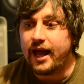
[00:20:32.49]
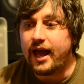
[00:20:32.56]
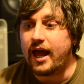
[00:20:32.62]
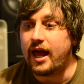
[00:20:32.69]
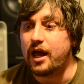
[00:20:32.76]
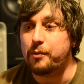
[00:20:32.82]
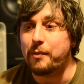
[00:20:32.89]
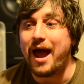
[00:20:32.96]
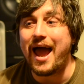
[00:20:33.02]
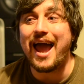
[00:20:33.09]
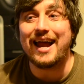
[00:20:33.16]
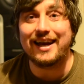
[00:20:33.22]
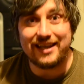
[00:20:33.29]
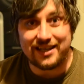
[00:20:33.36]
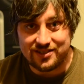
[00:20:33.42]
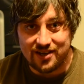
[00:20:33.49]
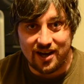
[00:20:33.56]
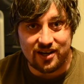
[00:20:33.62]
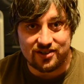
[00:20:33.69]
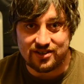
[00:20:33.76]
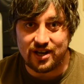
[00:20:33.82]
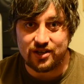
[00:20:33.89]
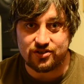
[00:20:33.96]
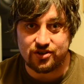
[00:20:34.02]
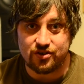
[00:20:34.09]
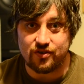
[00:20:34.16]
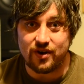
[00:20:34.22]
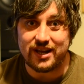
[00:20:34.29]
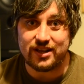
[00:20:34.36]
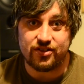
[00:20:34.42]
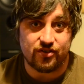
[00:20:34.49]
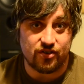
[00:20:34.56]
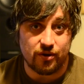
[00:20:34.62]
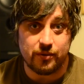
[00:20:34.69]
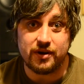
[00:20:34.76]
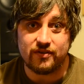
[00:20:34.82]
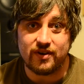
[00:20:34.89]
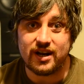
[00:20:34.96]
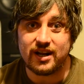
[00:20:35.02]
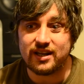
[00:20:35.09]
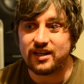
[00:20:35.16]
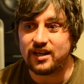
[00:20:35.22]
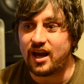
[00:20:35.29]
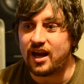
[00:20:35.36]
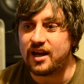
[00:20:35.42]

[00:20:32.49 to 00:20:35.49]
Any guitar sounds great through it, really.